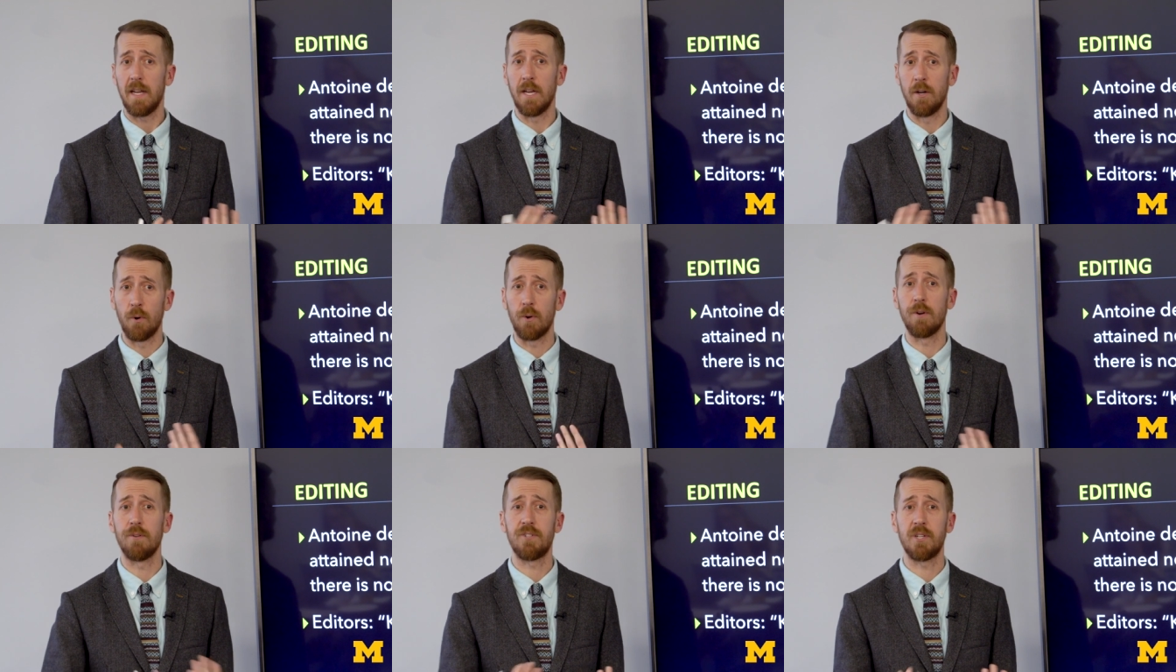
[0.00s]

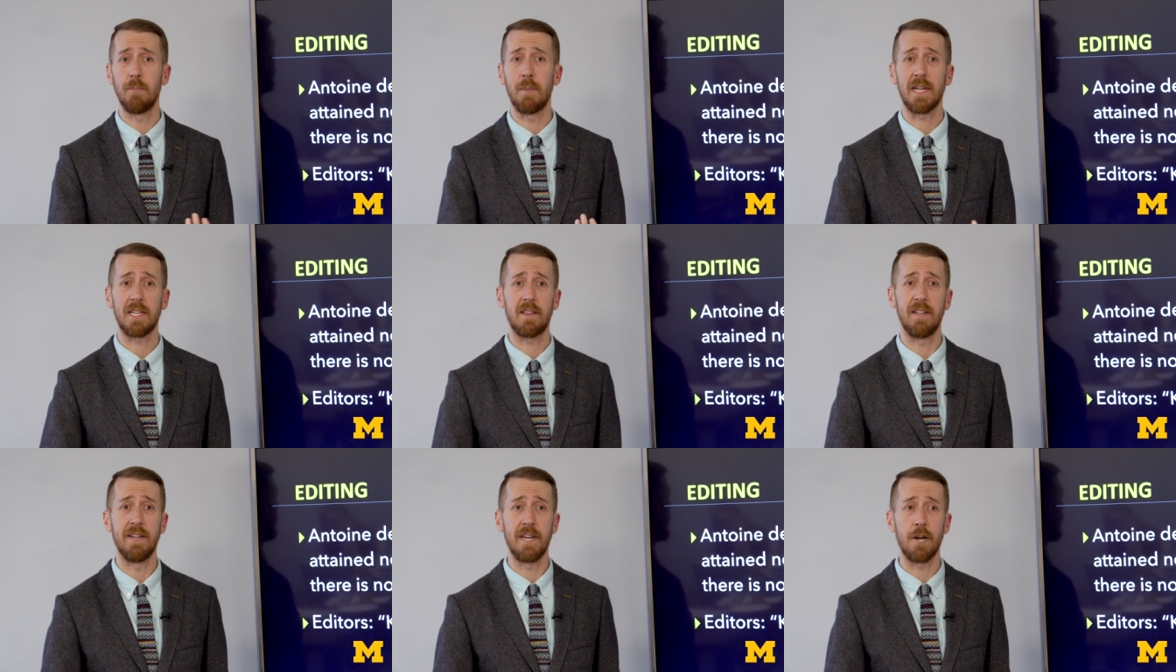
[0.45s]
in order to
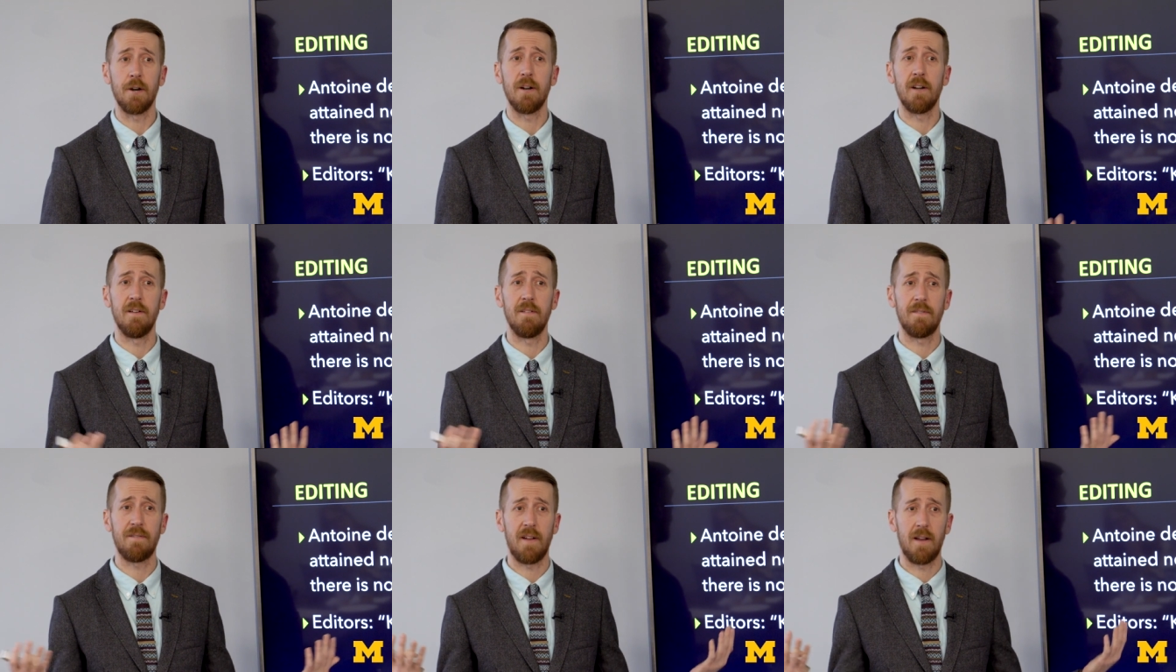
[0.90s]
make the
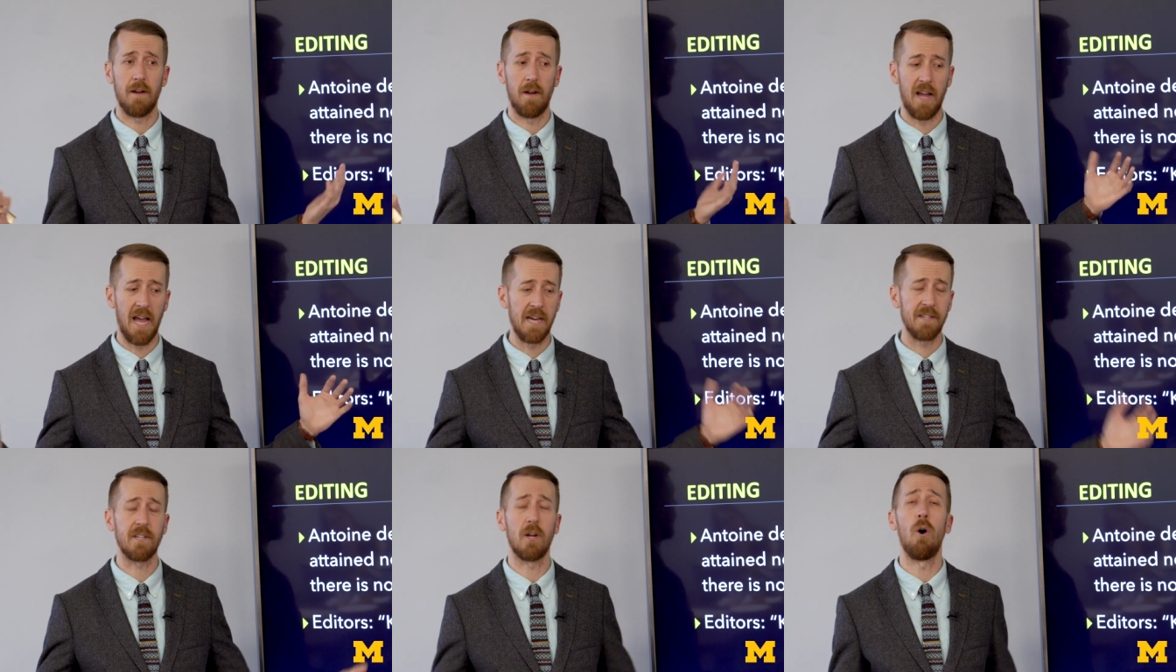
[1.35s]
narrative
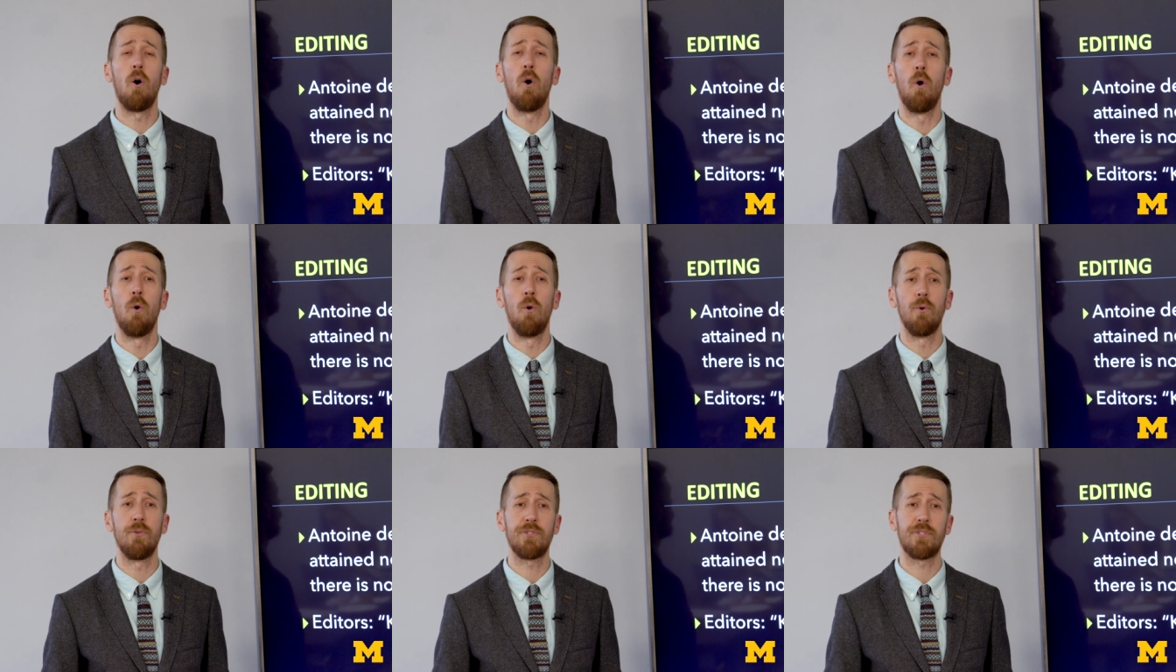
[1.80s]
as a
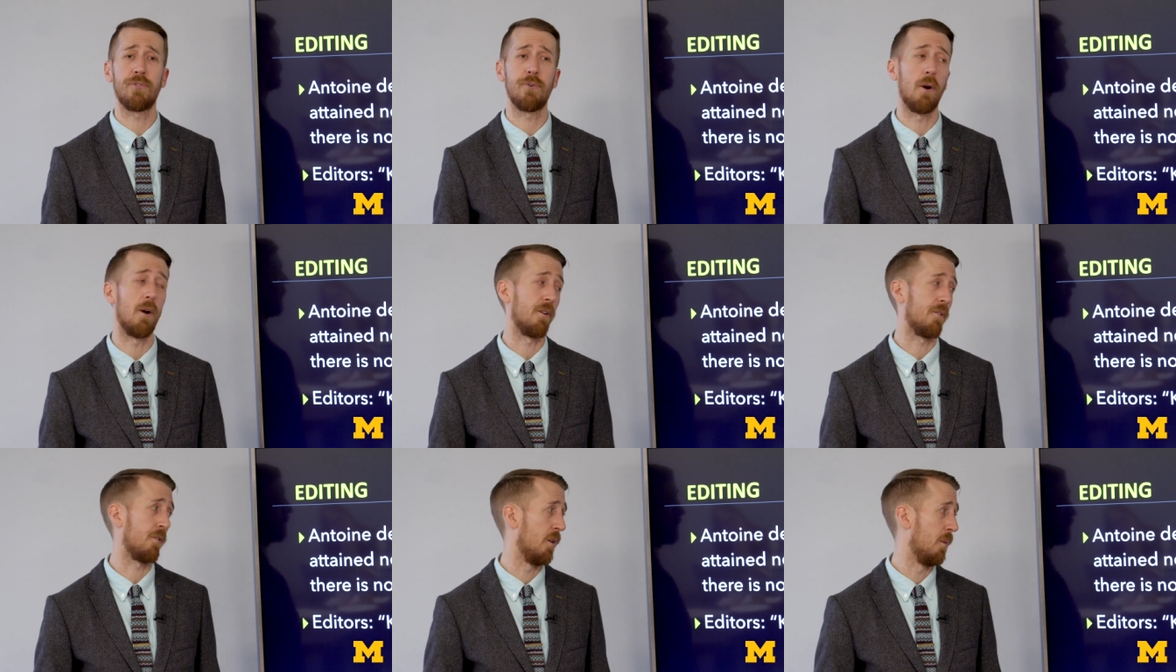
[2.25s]
whole
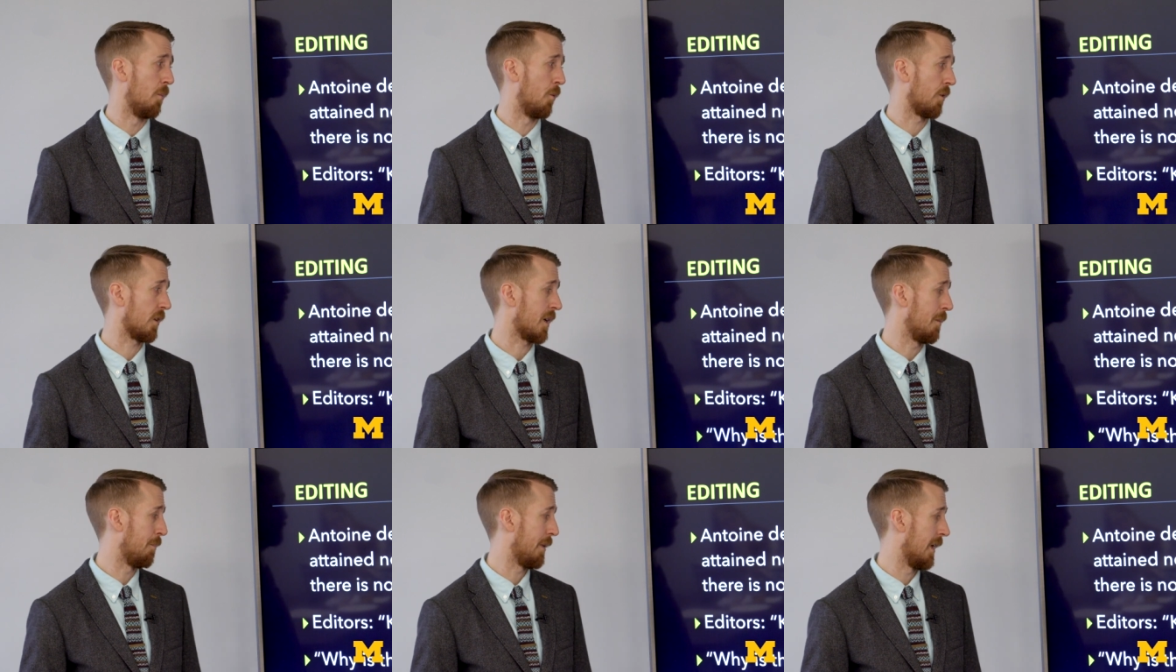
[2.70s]
stronger and
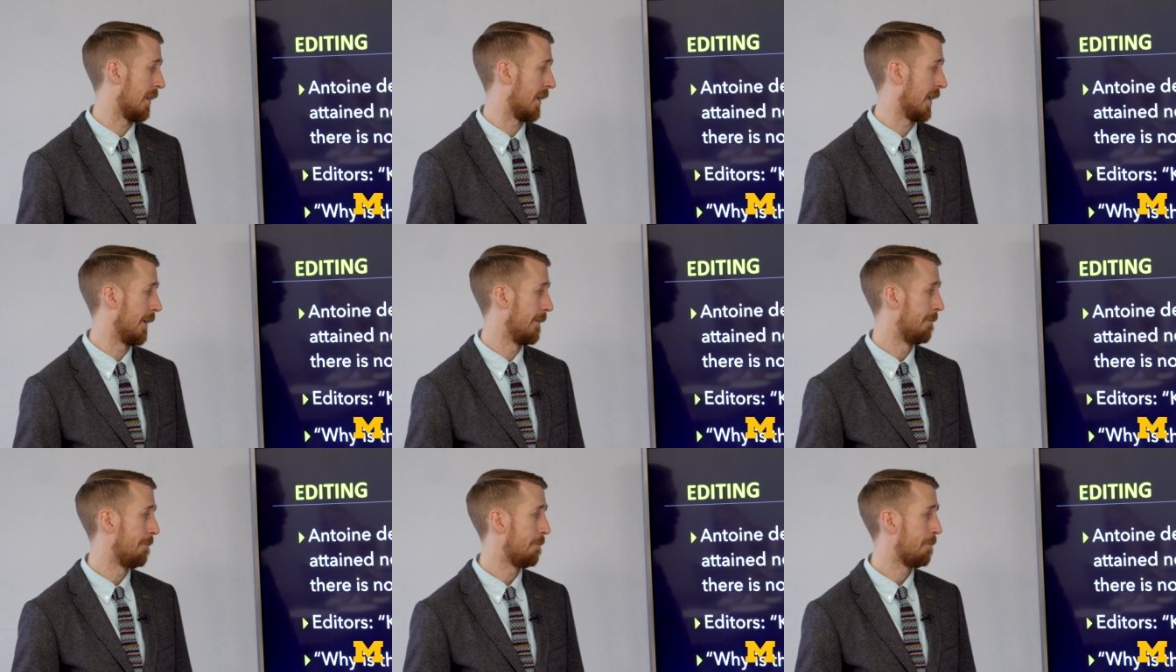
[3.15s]
more
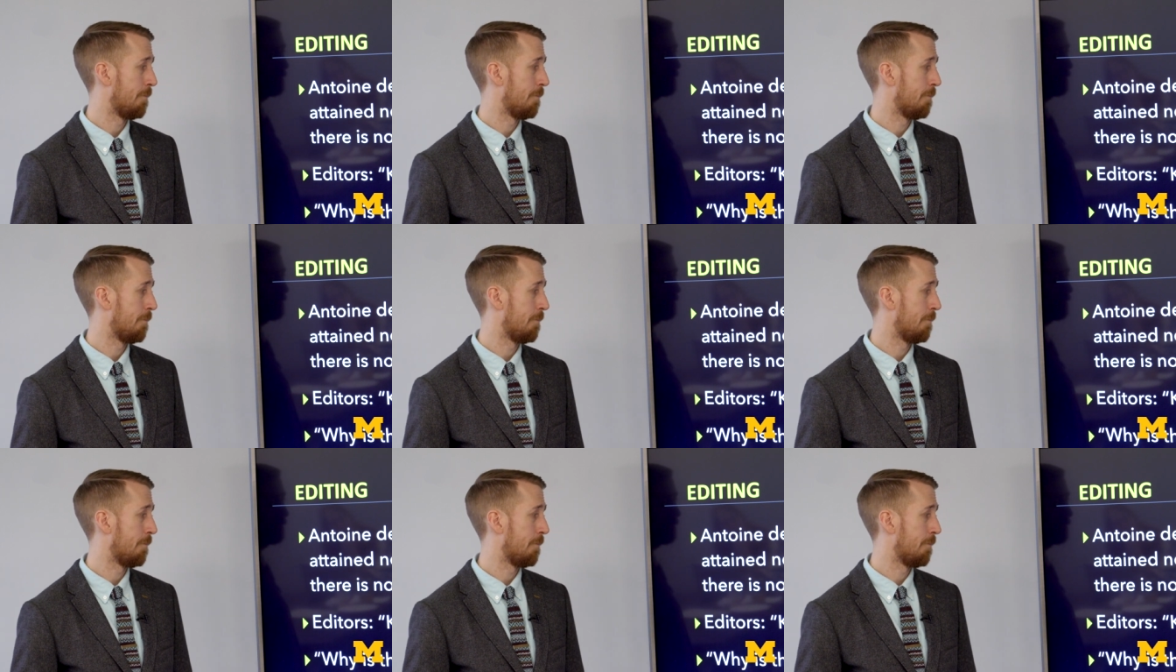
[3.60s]
compelling.